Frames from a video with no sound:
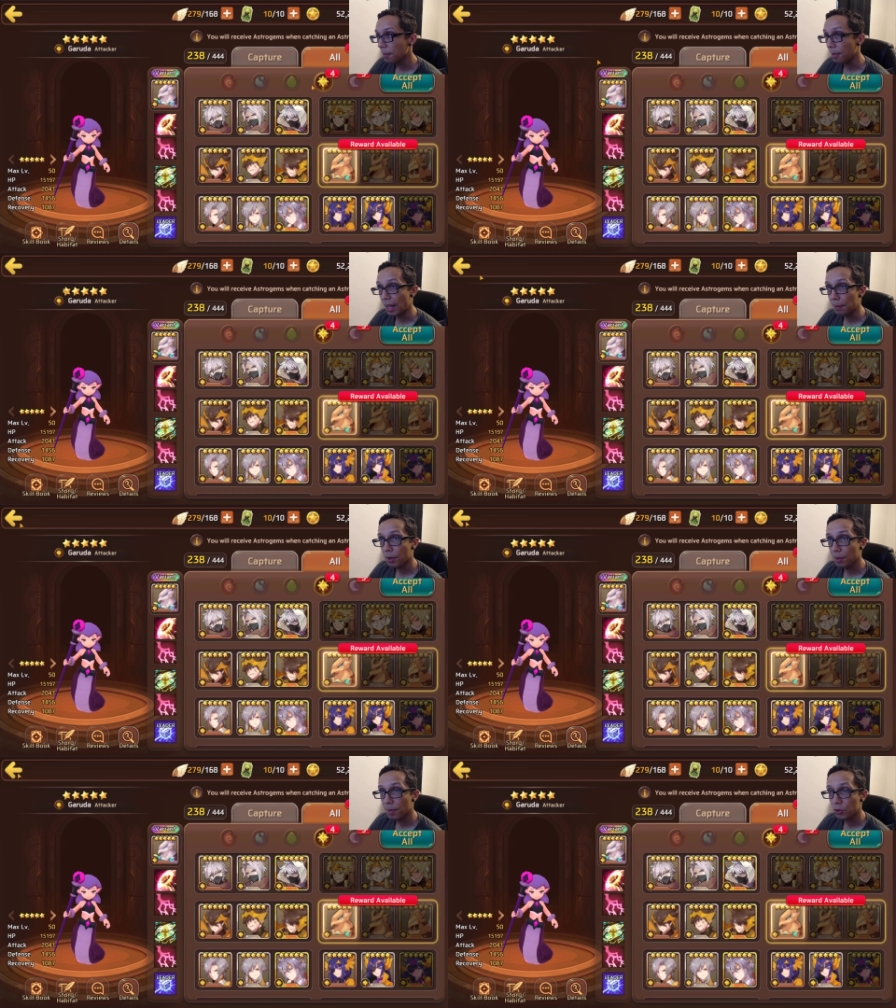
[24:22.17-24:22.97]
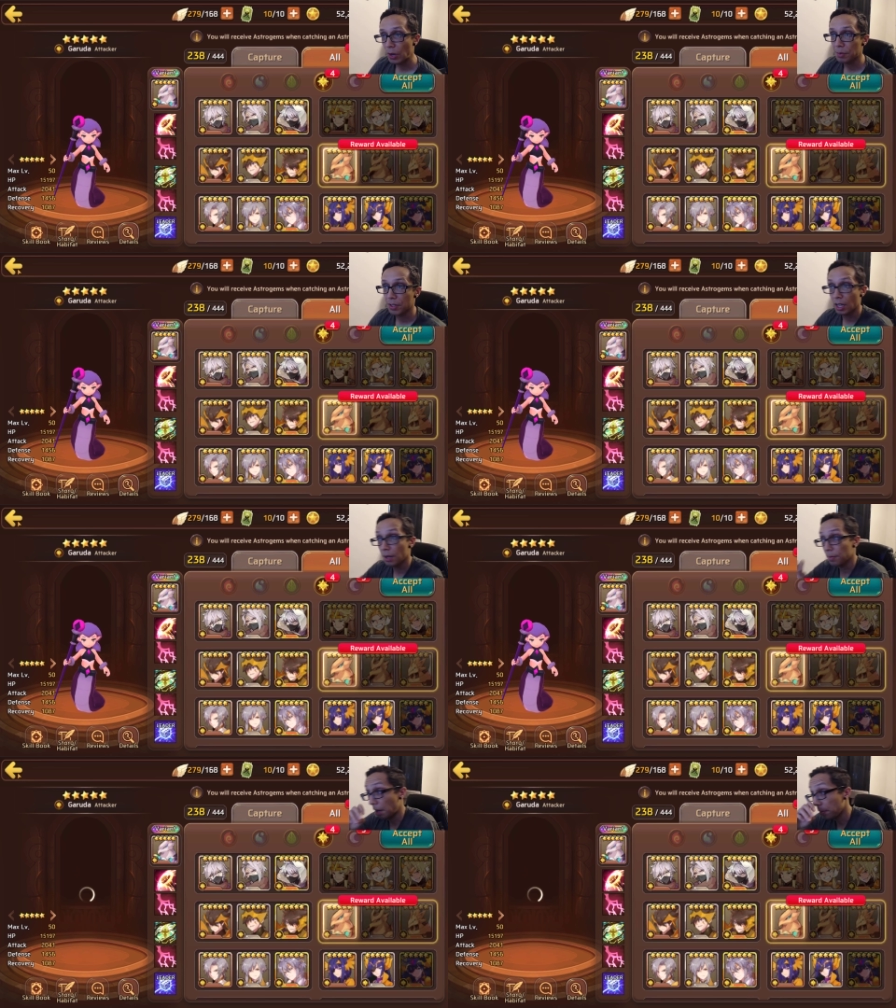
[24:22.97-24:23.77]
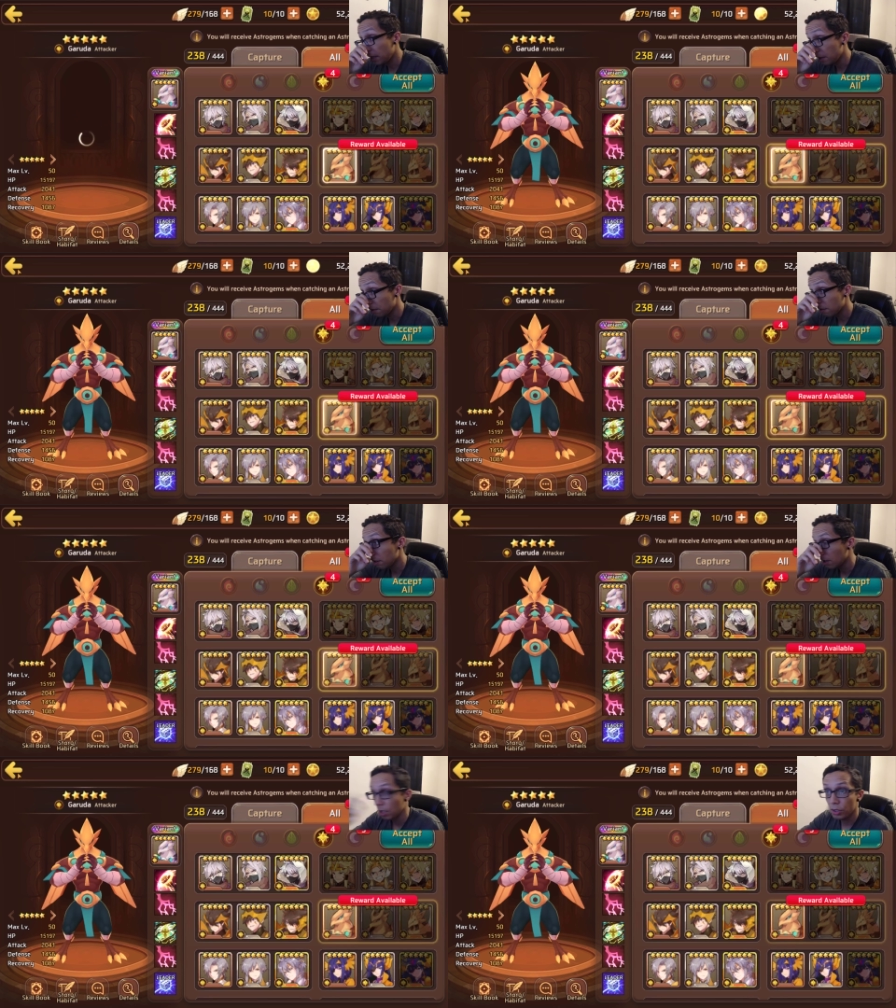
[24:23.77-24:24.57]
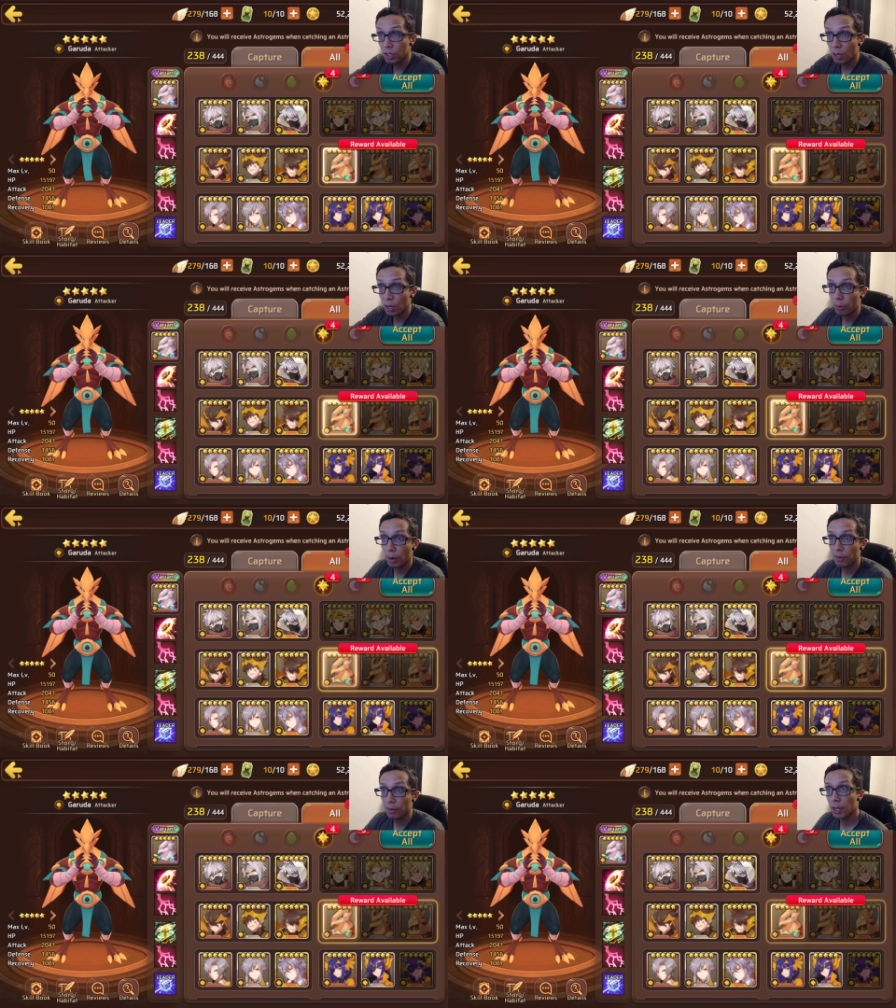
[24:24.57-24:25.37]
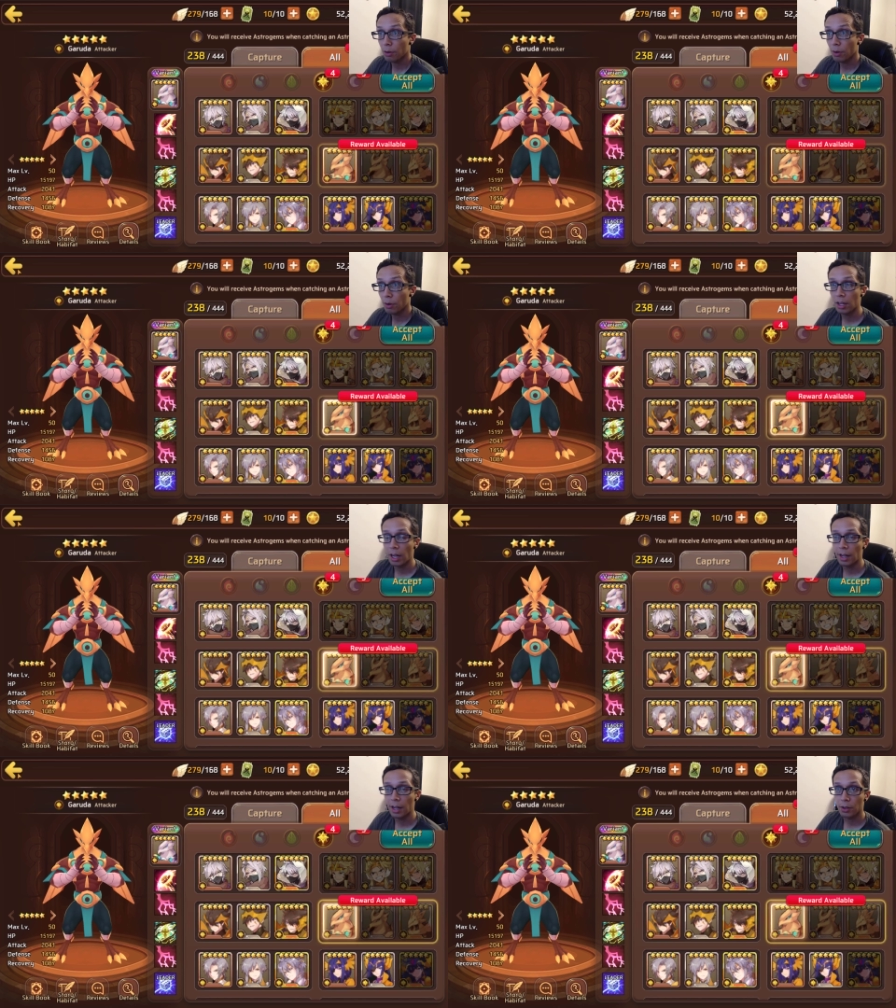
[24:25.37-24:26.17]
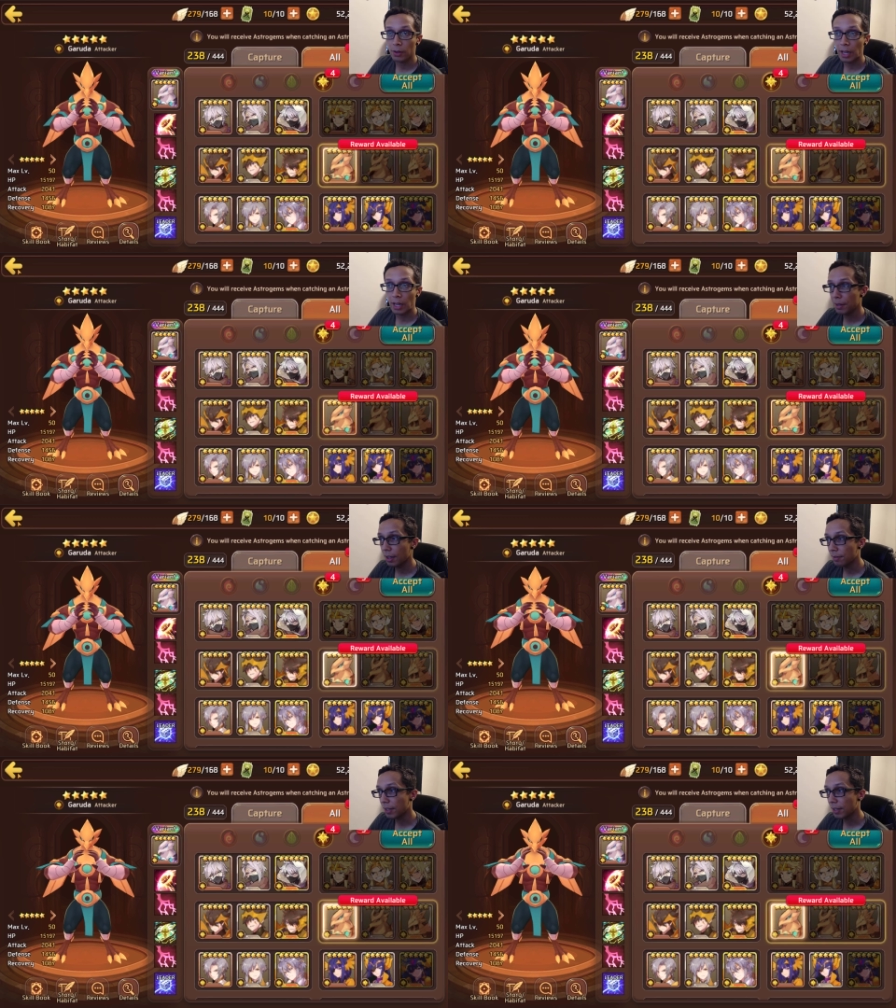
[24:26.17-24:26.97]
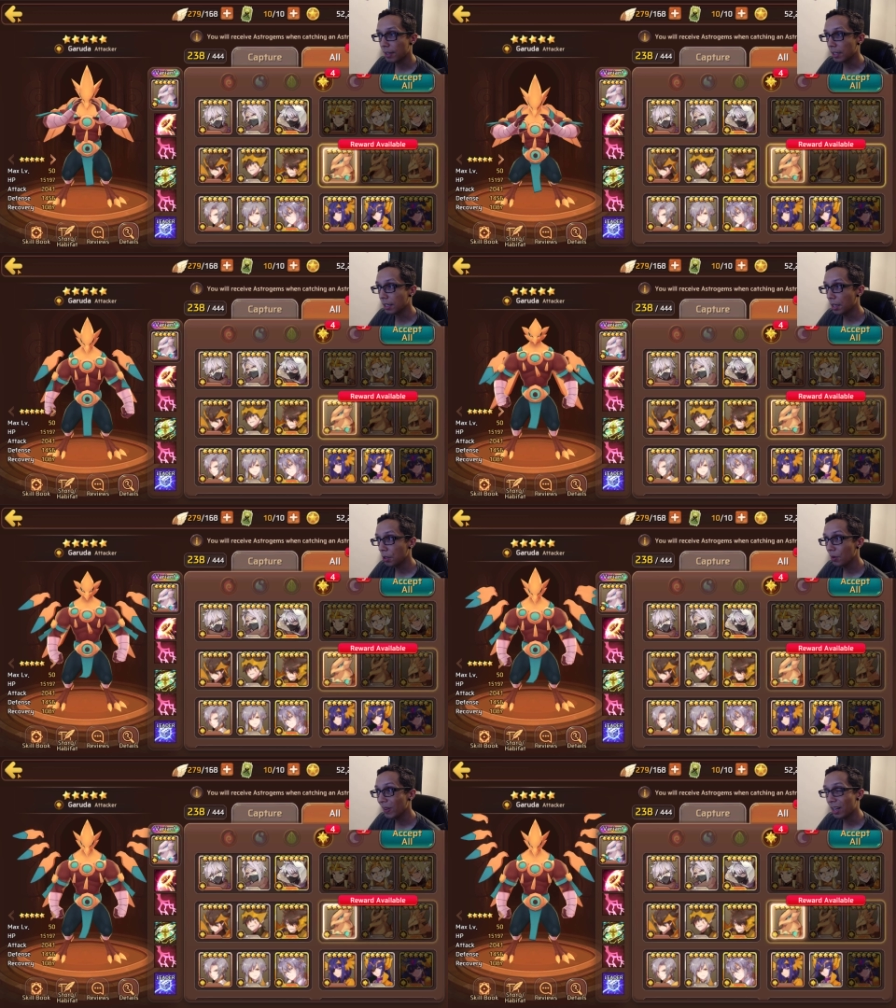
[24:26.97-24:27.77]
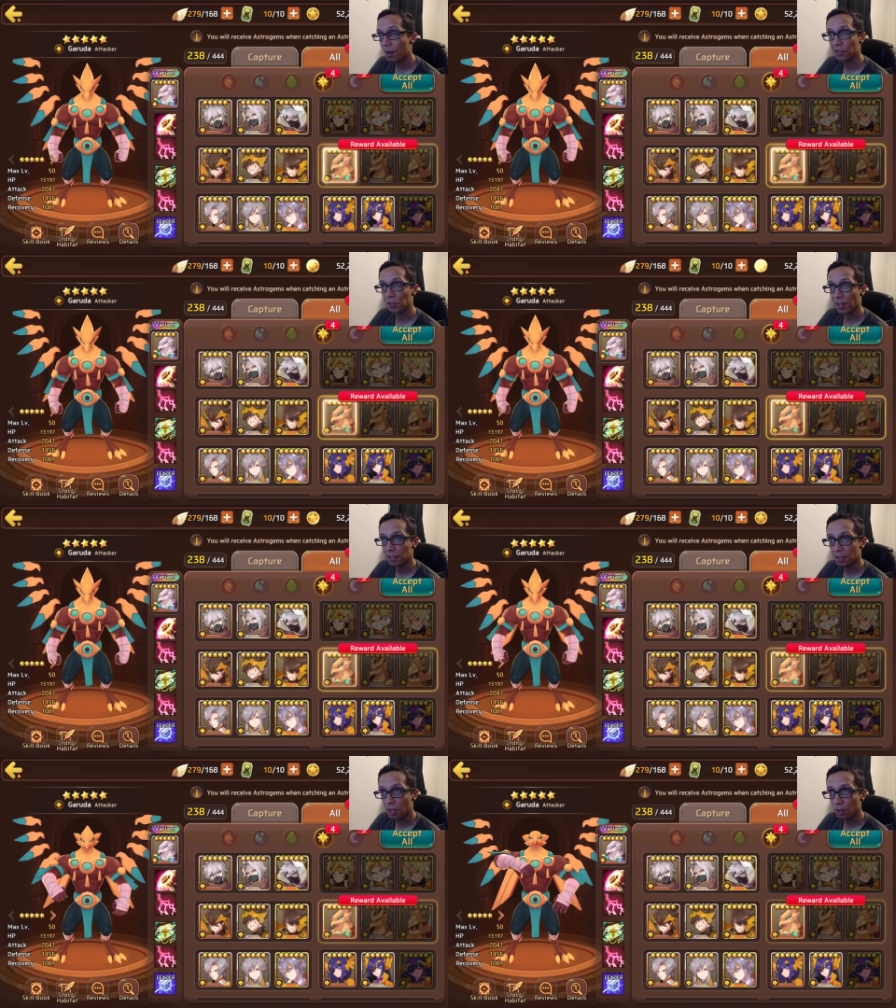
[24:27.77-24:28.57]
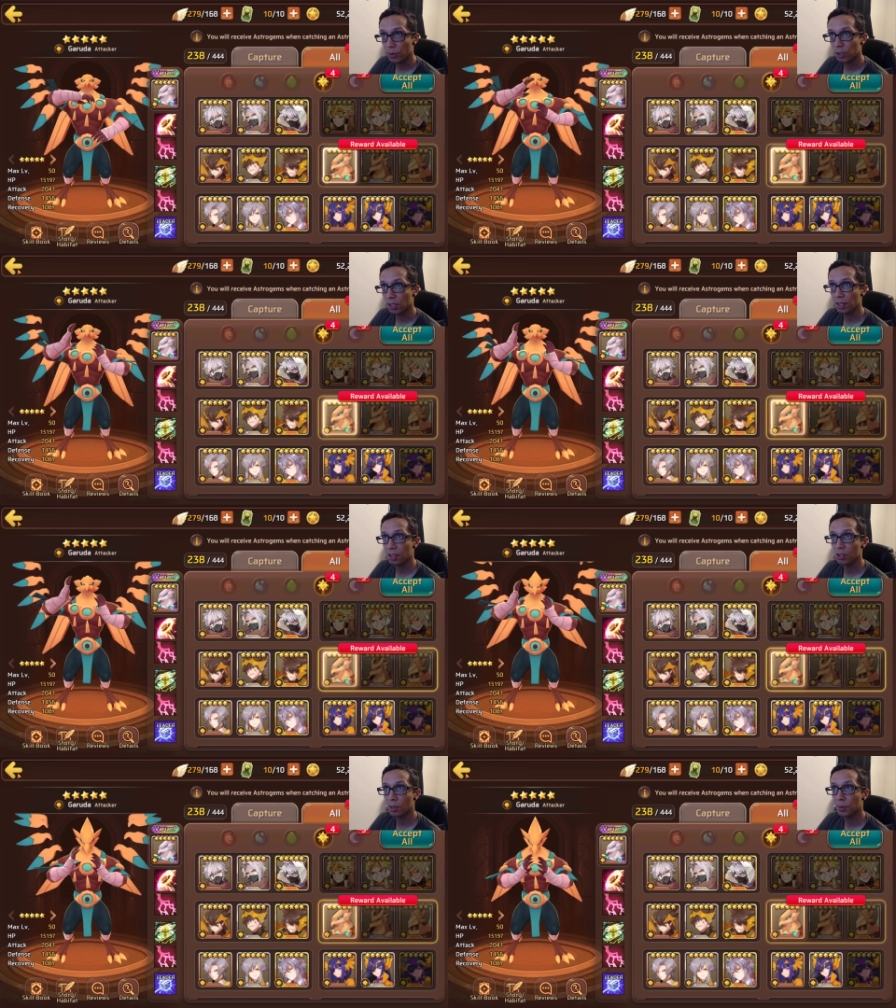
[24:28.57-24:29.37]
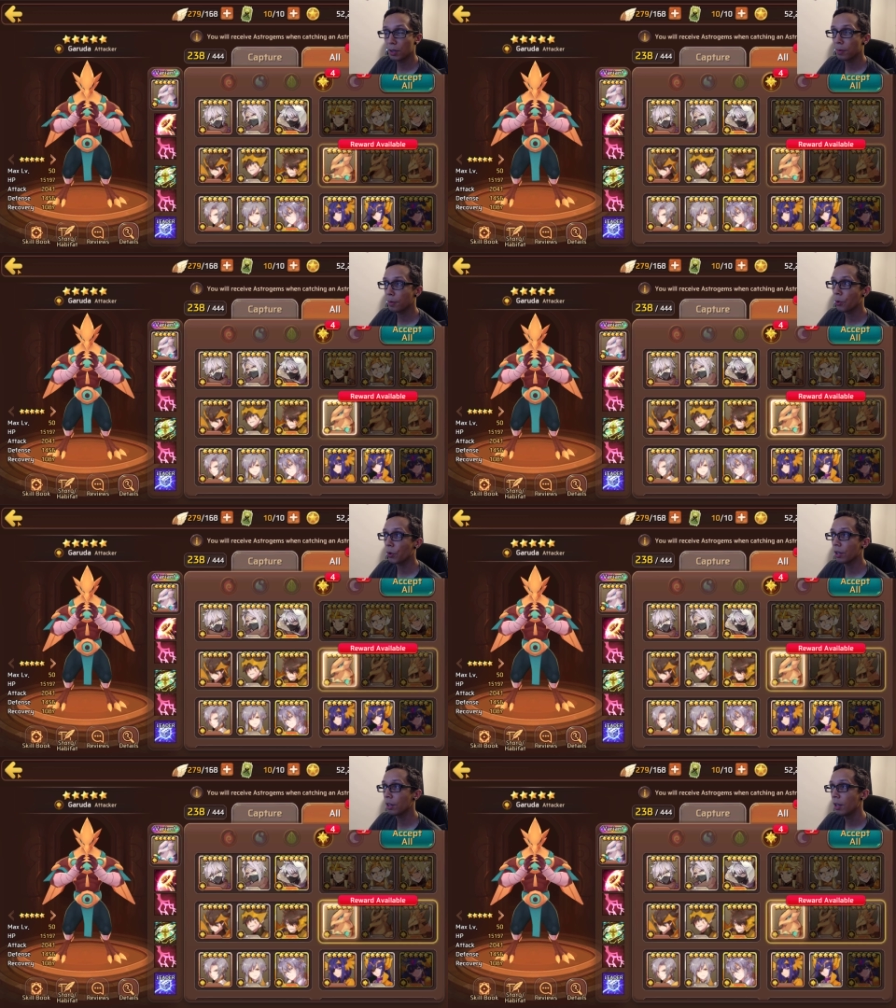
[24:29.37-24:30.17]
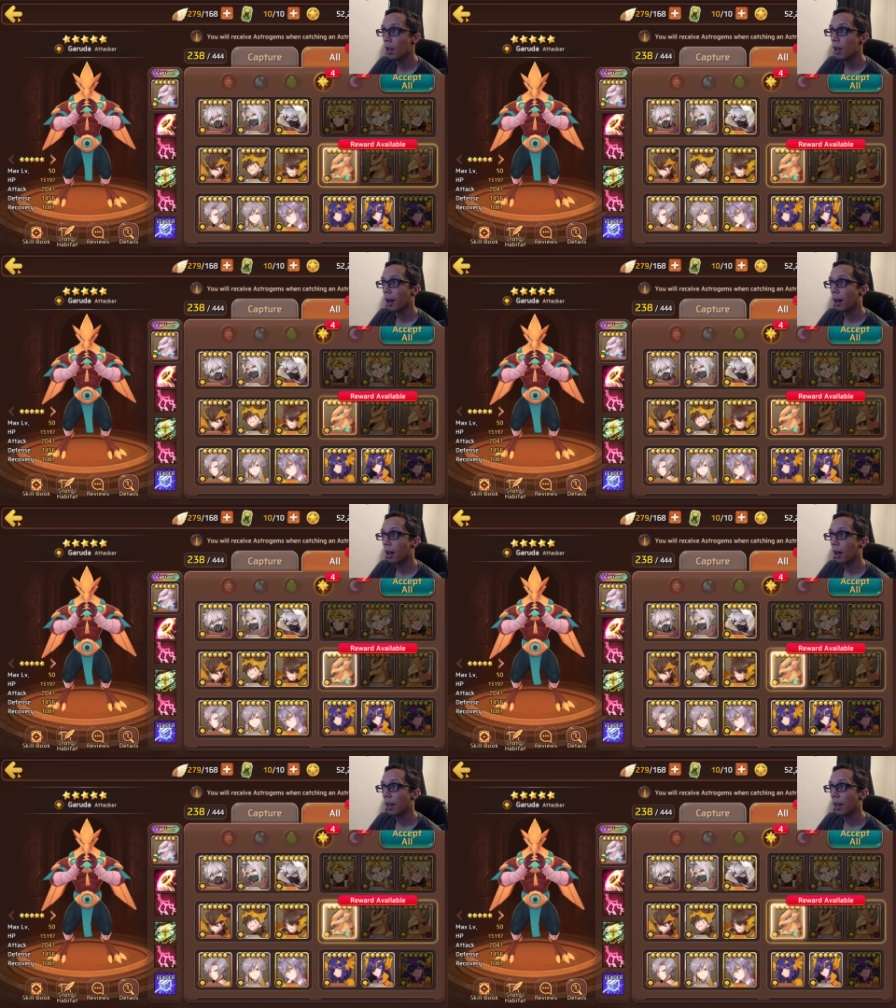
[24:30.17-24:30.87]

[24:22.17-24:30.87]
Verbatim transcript: But that pretty much wraps it up. I mean, you did walk away with Light Garuda, another copy of Light and Kiddo, and also Light Suck, which I think is super duper important, uh,